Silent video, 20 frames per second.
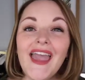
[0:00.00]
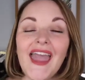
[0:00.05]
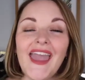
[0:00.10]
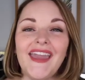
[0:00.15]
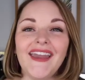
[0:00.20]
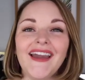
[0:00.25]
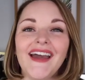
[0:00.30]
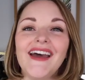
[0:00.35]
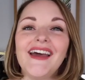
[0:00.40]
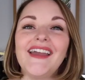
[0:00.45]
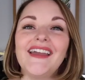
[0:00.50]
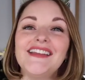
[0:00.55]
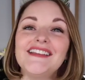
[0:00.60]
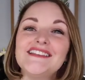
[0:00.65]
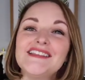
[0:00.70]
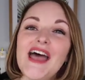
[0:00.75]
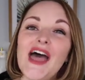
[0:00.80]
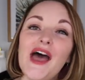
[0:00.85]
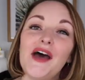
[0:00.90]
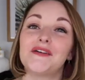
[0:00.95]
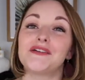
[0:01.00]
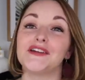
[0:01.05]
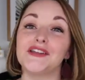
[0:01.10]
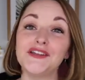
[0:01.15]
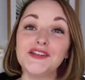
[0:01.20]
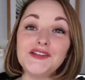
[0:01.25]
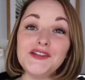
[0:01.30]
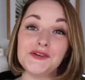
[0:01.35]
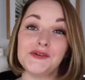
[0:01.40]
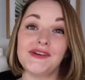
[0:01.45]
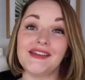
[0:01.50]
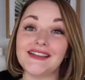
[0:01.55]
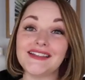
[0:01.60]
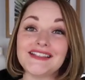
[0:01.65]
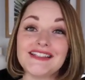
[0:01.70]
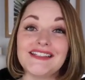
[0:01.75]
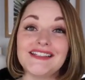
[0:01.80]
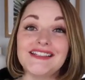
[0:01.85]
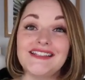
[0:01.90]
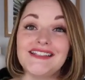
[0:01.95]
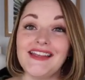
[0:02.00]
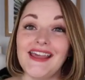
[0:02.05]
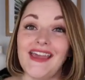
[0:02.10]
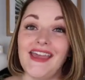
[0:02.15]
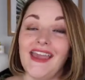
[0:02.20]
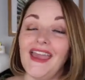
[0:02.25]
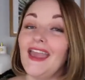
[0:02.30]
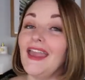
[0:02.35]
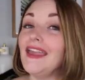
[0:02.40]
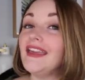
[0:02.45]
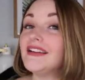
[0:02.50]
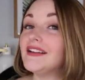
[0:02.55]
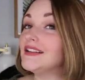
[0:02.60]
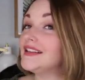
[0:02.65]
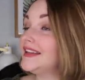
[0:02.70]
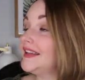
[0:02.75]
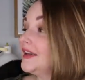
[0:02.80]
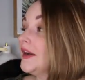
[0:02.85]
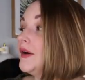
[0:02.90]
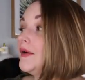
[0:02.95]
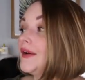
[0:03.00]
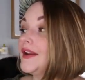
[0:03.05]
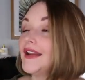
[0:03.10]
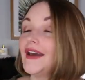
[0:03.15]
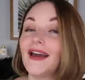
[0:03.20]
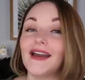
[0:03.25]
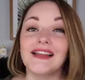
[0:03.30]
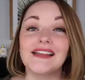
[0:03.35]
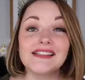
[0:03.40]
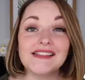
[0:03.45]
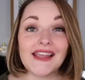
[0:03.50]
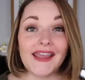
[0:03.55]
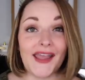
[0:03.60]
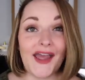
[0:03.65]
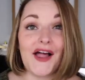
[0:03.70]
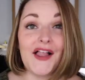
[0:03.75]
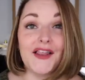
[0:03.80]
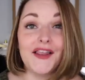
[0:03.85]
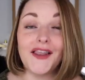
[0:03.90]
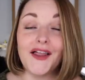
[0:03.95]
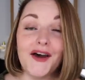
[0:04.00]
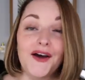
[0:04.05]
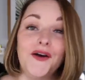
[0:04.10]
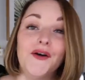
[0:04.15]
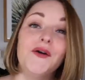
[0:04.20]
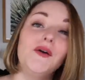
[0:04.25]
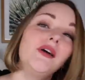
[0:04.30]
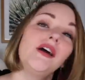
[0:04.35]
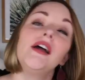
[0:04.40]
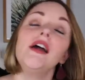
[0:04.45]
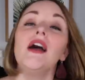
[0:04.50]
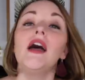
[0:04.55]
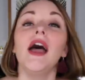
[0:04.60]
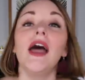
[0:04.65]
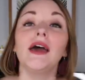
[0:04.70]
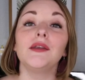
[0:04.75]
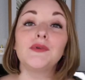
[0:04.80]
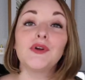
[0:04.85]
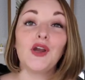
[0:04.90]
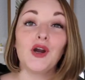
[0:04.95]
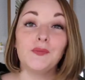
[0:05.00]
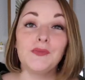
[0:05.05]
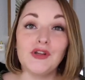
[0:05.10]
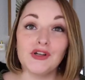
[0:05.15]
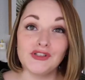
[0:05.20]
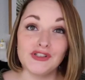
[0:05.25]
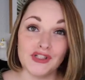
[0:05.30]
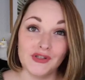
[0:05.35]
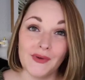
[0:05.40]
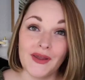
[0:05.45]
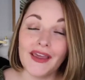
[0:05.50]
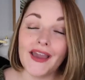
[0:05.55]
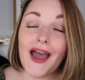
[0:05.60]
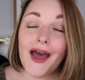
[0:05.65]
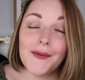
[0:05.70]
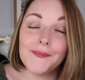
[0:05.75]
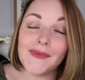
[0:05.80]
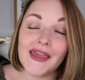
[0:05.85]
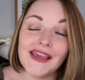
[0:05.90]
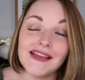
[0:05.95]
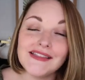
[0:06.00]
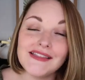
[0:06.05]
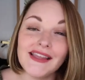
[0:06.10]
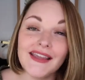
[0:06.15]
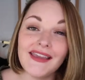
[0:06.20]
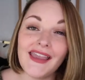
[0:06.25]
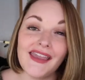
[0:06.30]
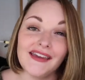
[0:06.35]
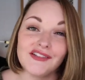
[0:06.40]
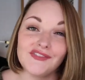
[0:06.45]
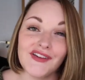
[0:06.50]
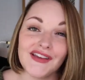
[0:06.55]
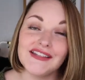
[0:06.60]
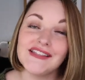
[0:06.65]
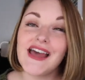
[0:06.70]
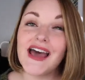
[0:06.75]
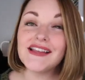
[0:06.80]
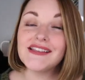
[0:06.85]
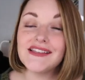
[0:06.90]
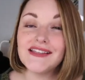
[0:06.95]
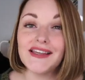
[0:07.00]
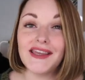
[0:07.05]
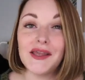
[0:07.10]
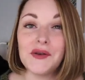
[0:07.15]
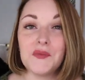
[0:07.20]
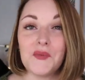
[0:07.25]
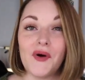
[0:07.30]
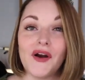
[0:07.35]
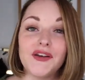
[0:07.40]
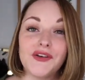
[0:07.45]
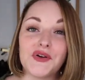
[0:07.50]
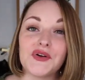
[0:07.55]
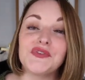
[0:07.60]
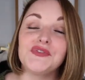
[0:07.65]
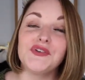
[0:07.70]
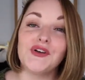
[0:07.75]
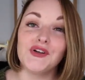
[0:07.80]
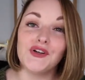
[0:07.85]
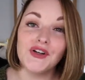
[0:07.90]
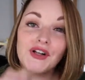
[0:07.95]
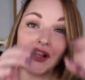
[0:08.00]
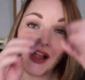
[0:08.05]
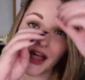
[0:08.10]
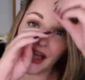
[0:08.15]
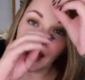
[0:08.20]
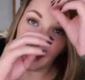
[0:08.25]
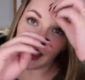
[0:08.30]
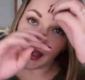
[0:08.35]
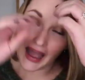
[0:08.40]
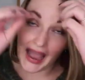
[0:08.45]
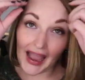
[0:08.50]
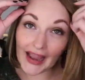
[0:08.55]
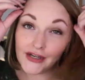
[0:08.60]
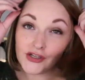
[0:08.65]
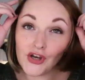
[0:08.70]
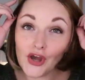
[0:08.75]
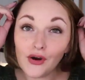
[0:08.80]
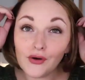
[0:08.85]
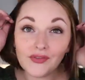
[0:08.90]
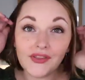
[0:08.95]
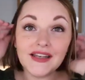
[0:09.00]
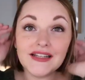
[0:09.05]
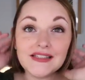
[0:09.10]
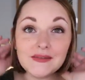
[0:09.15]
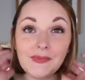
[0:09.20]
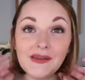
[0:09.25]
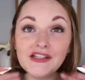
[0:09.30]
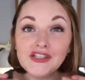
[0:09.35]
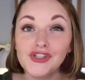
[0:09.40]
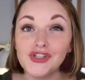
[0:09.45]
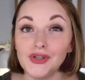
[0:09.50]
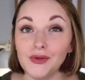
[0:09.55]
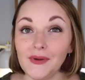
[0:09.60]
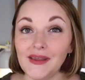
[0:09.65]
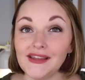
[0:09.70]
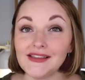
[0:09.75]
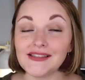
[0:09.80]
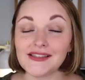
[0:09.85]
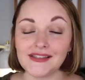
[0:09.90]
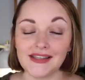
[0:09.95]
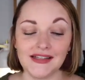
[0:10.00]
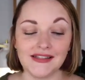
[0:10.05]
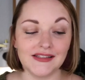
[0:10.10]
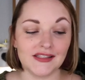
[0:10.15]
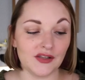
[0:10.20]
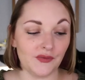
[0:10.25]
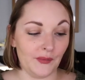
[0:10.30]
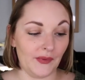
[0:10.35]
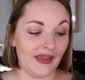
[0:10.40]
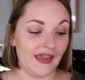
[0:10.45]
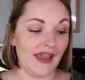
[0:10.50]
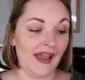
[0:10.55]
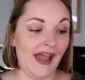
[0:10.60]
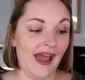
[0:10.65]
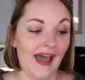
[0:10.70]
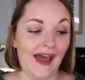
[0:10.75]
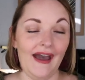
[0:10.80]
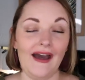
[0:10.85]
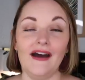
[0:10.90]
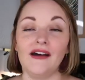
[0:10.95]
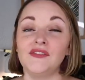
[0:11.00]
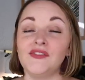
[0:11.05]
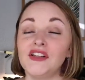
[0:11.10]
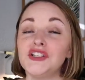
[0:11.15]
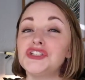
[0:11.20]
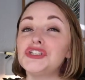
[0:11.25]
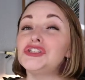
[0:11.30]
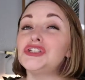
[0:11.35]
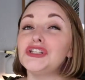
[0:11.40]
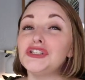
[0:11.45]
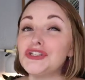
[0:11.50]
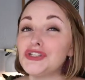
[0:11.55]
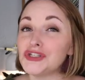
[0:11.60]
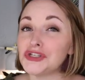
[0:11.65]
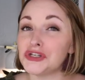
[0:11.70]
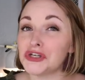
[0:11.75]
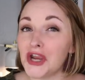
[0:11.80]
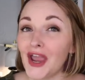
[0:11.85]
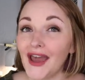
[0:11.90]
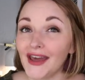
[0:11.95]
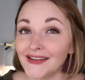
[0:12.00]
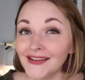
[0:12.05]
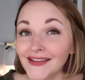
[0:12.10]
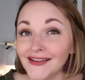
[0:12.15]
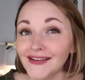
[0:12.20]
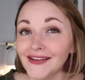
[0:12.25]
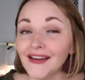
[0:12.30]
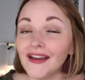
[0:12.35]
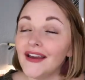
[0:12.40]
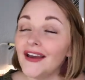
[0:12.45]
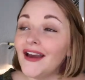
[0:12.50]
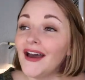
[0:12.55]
Hey guys, how are you doing today? Cleo and I say hello, and we hope you're doing amazing and fantastic and wonderful. I know that it's been 2 weeks since we have chit-chatted.